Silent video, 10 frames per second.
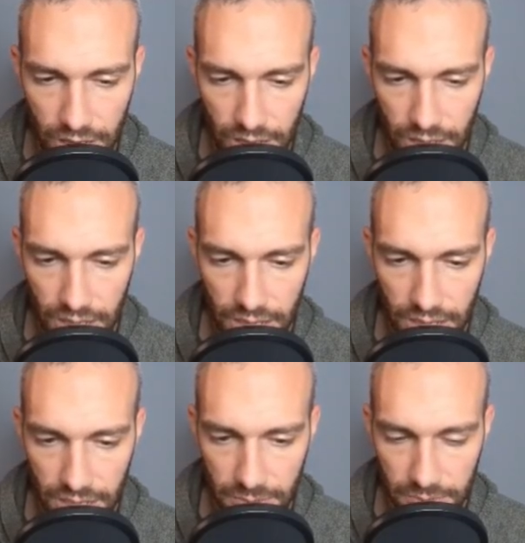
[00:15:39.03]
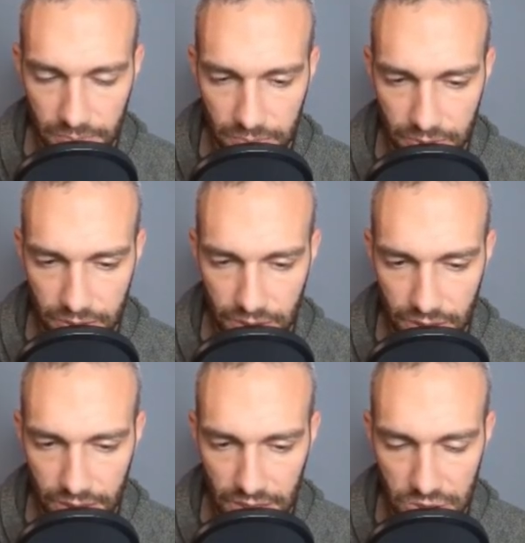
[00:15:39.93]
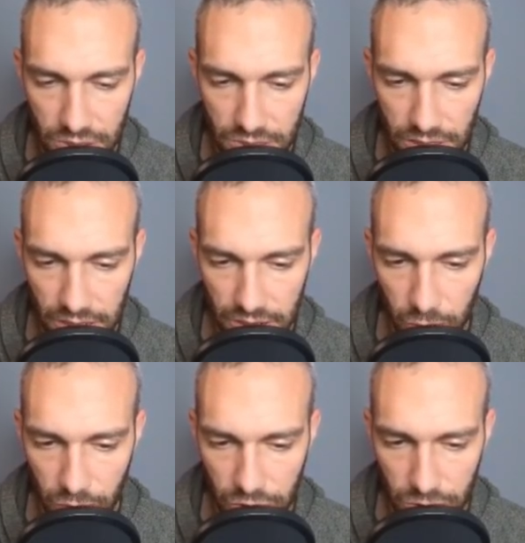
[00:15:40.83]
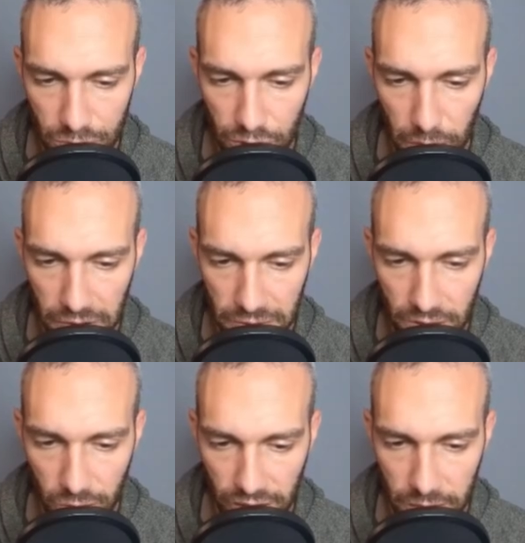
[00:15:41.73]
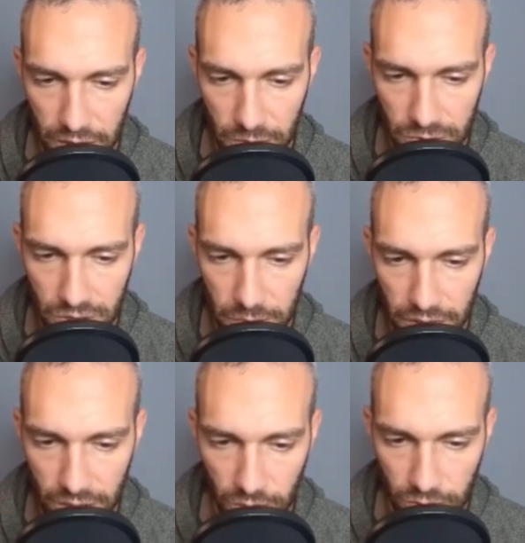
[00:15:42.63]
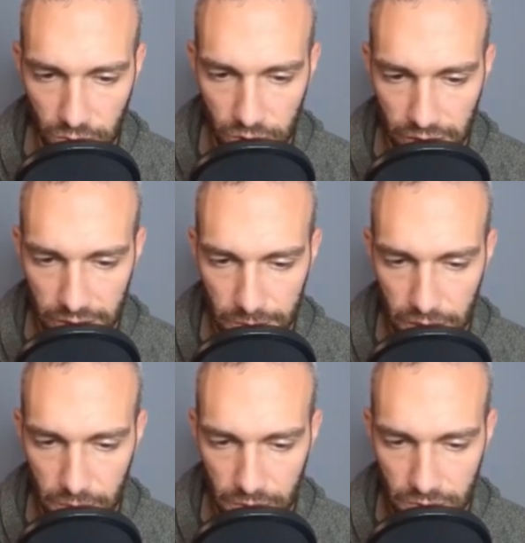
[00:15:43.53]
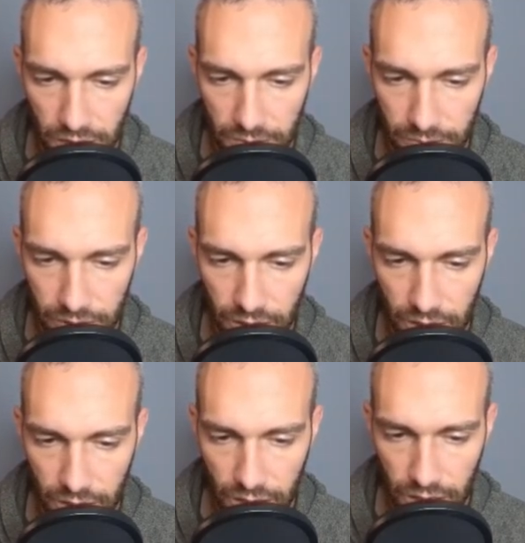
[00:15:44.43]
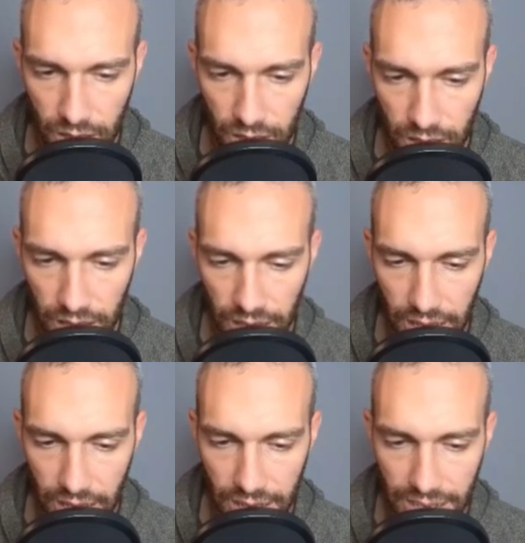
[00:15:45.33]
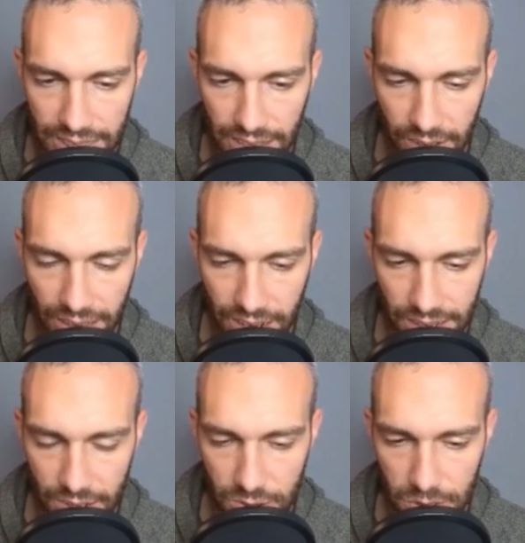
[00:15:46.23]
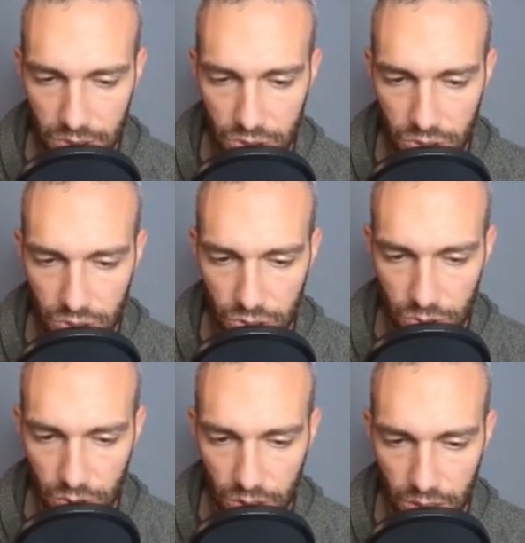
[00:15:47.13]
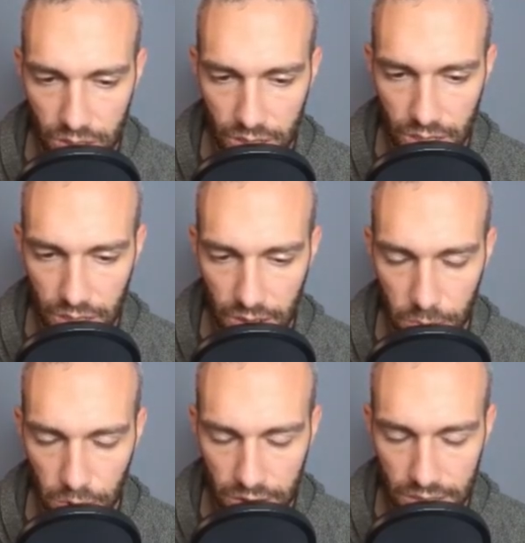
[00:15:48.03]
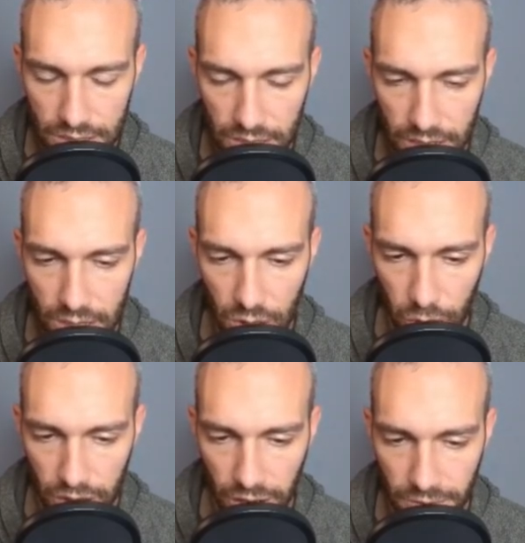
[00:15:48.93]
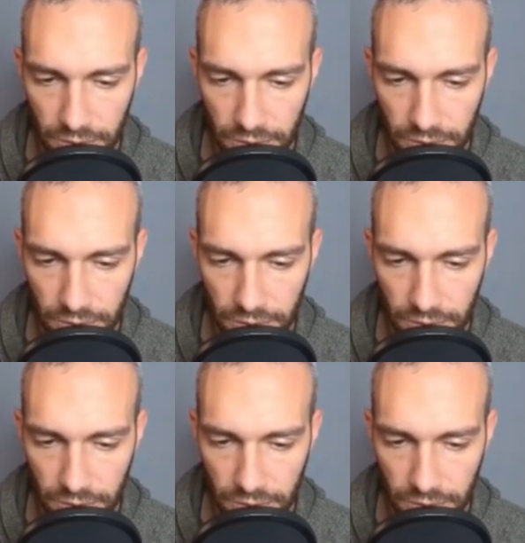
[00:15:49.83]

That's just like when you're prepping for the recommended moveset, but they don't throw the recommended moveset. And now that allows me to put this thing low enough